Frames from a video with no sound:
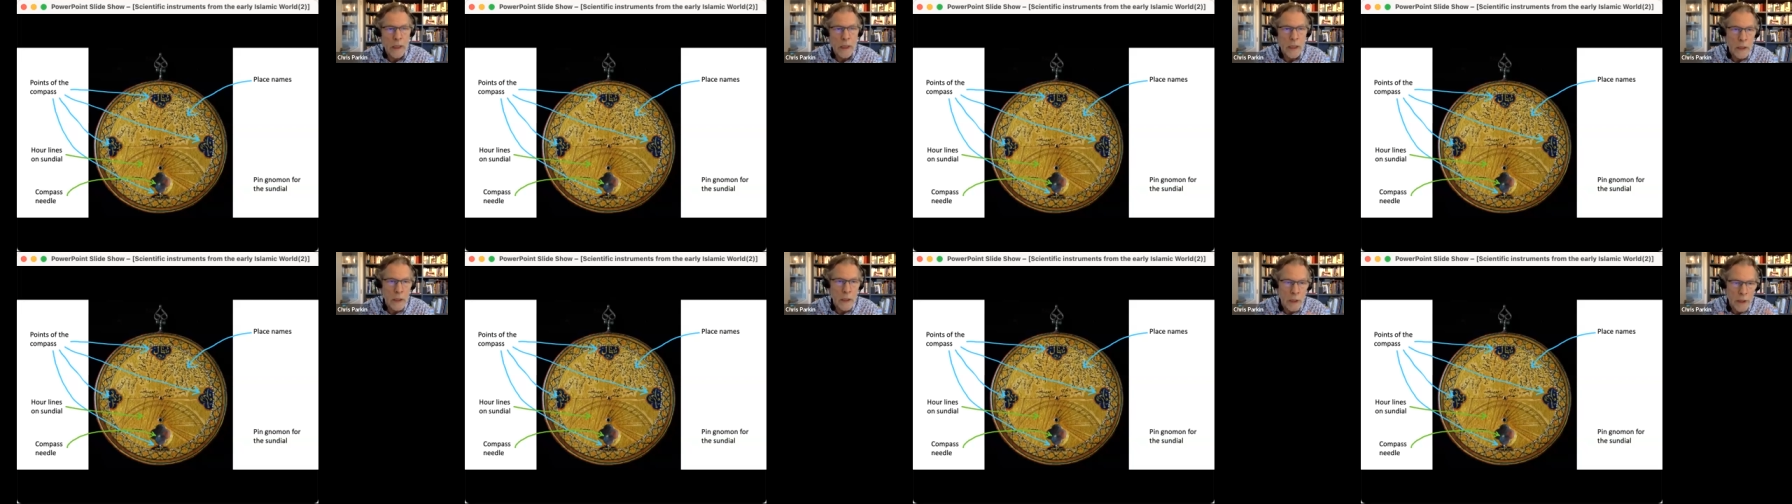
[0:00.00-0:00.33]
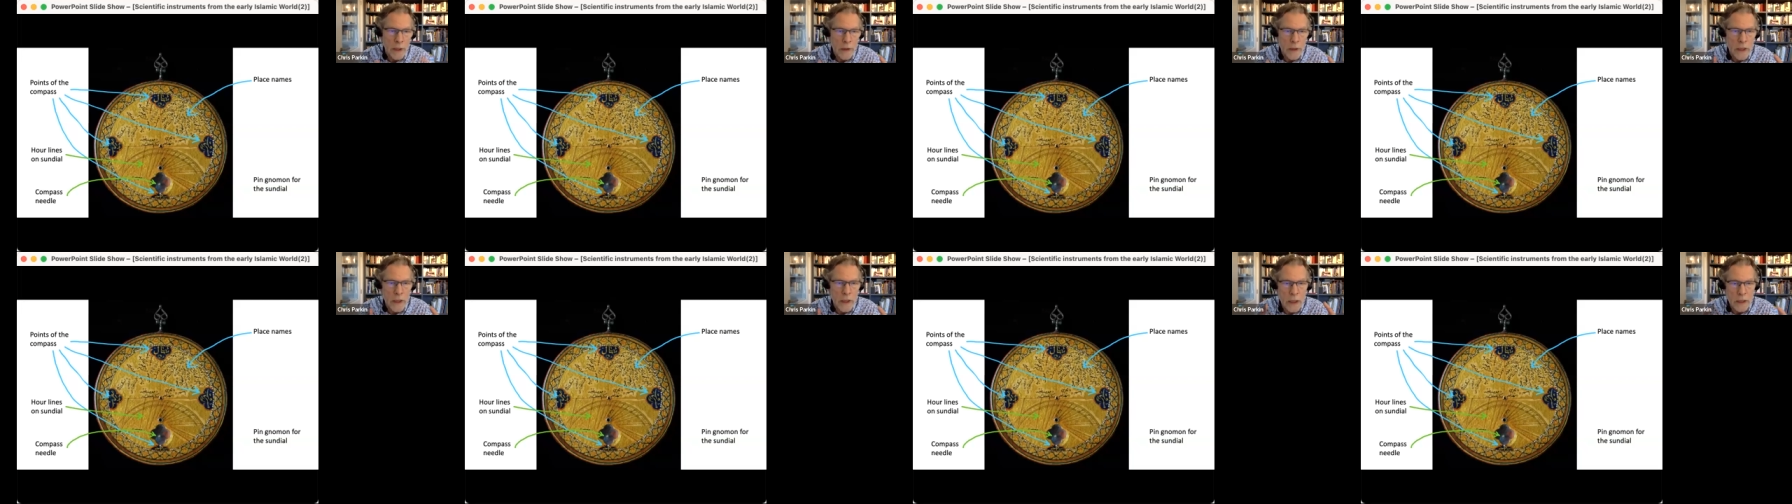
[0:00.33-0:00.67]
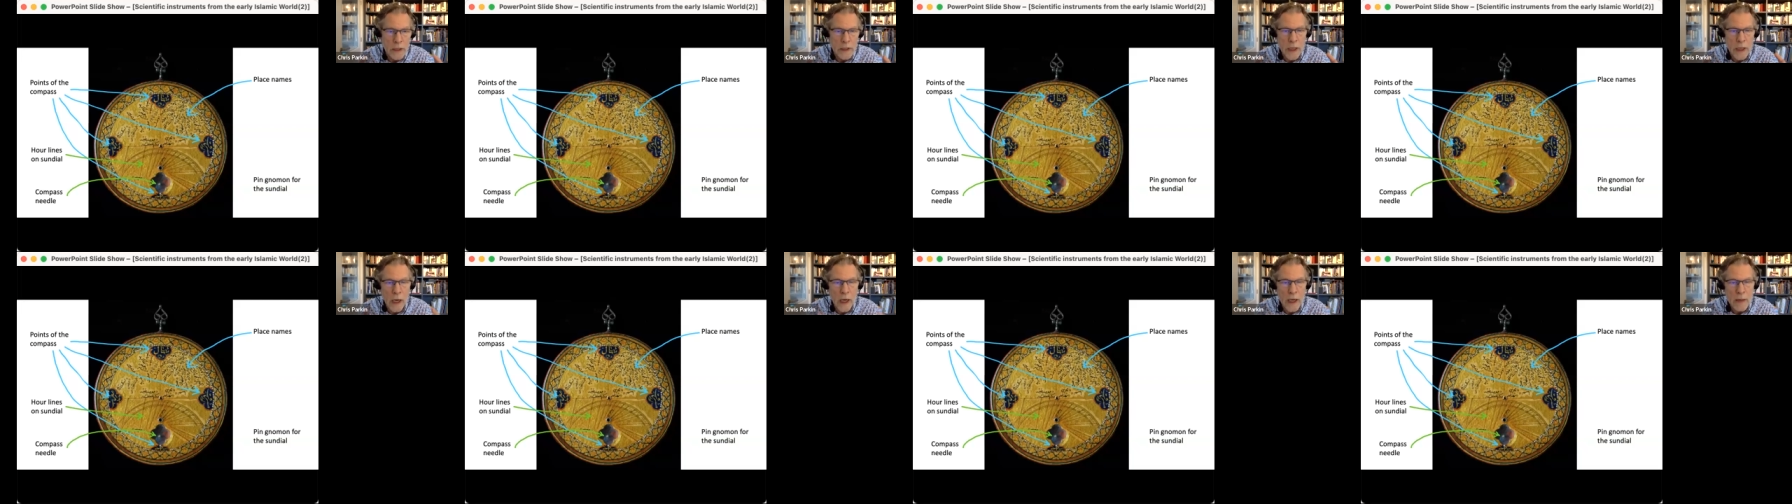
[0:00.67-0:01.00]
included
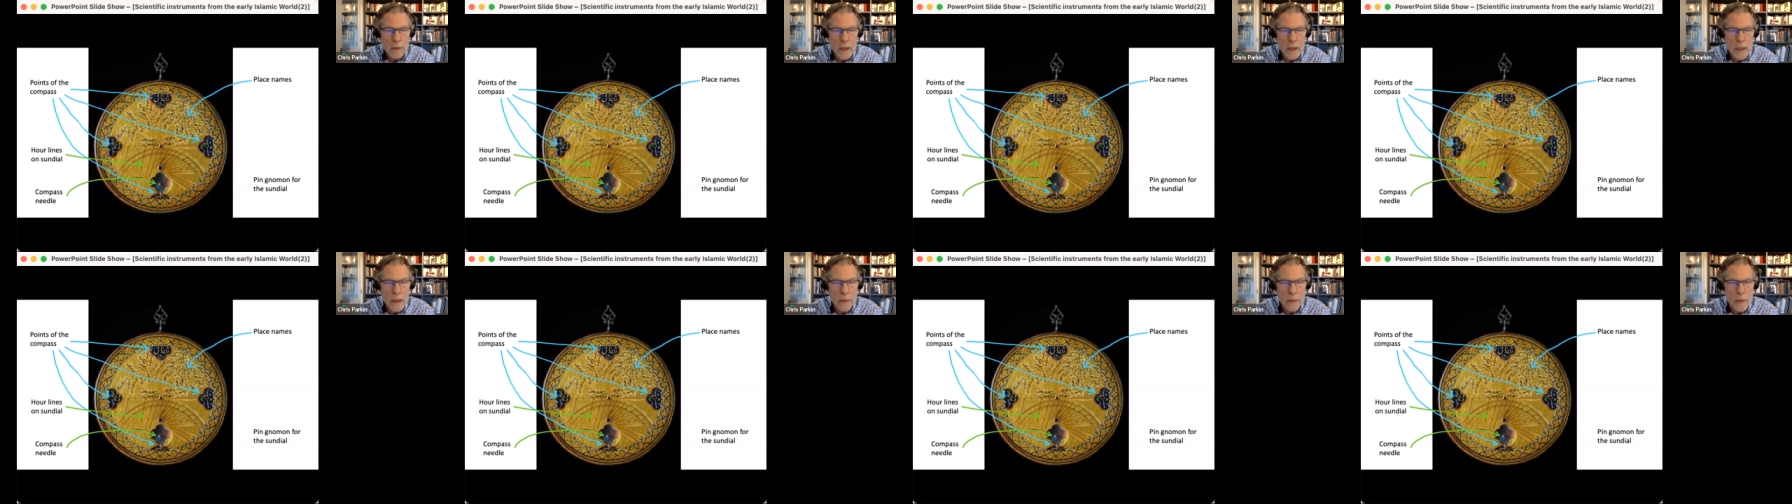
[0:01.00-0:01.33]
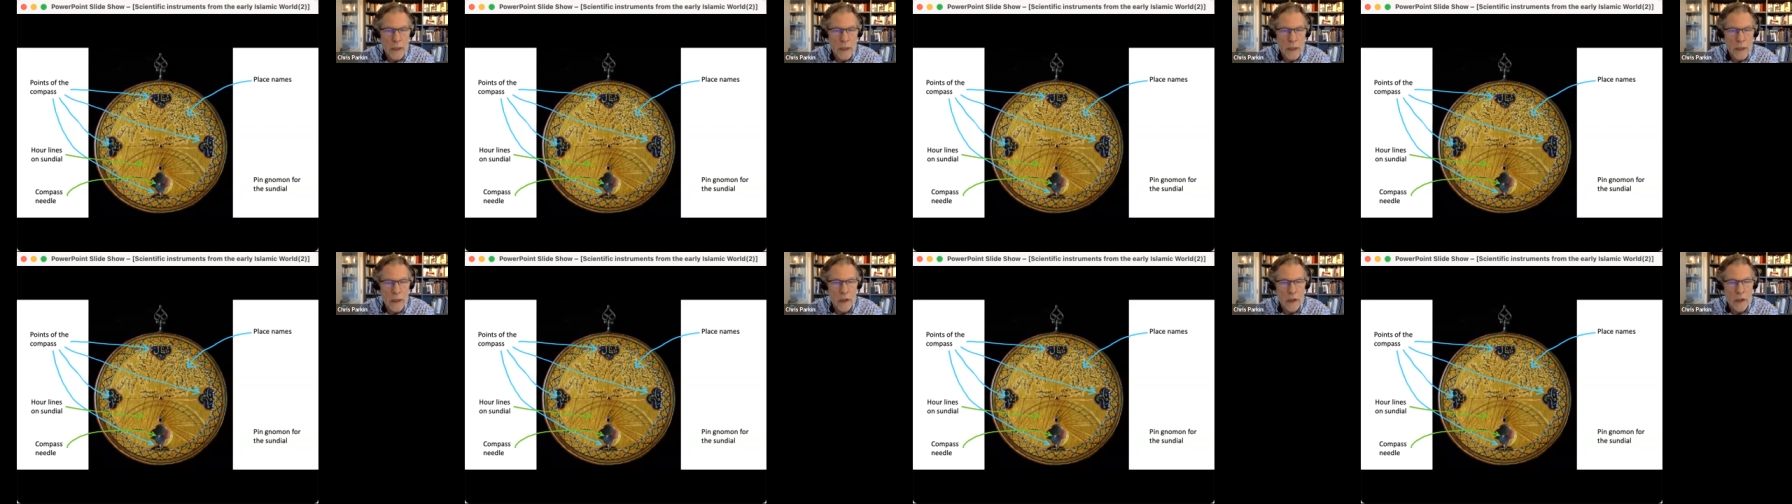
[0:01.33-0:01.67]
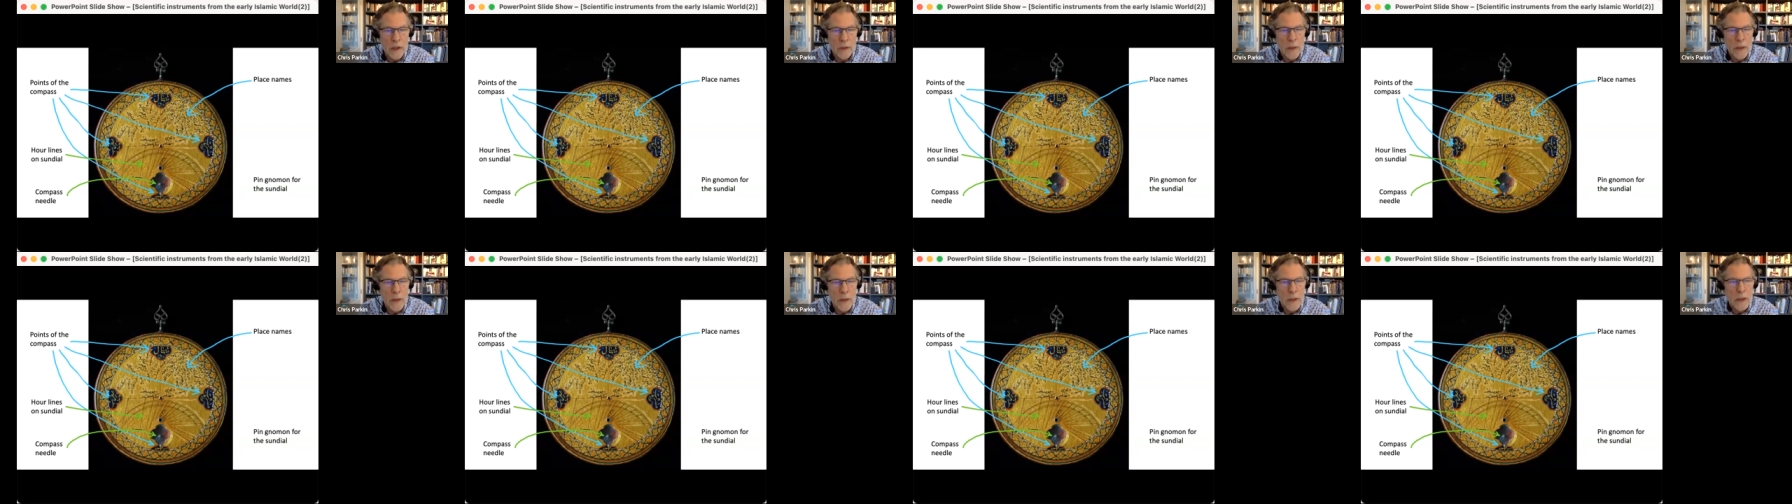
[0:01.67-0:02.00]
a timekeeping
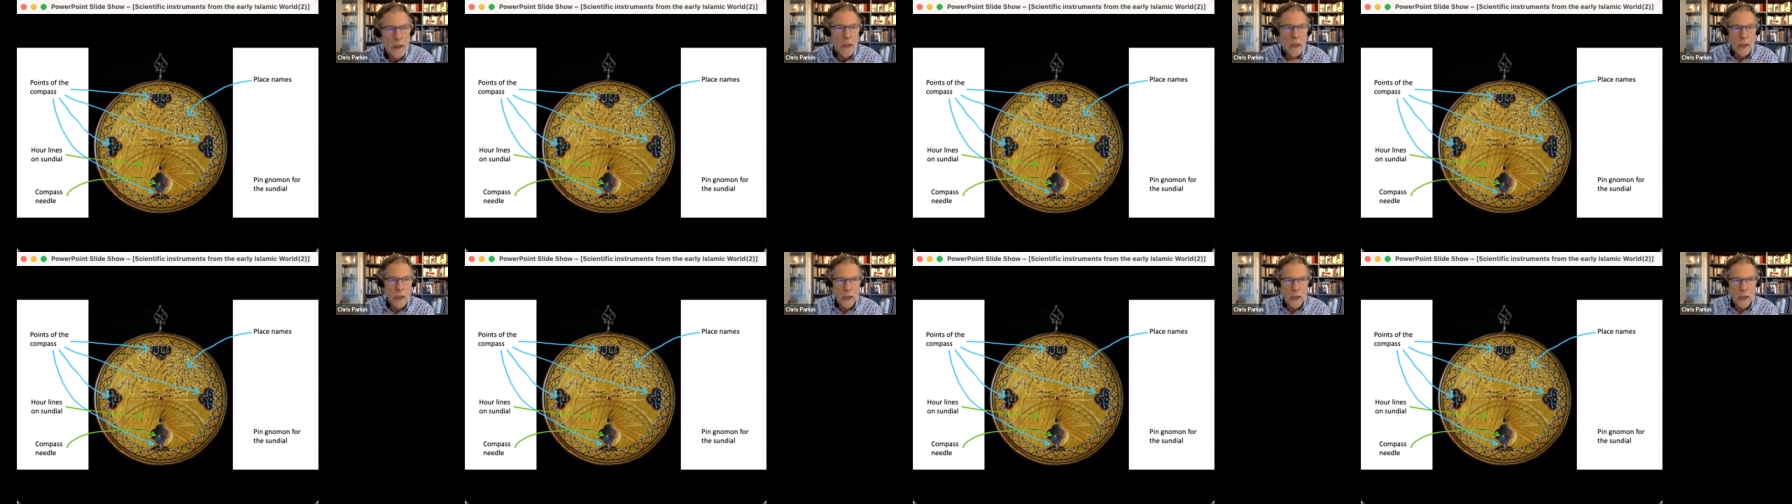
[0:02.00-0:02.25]
instrument.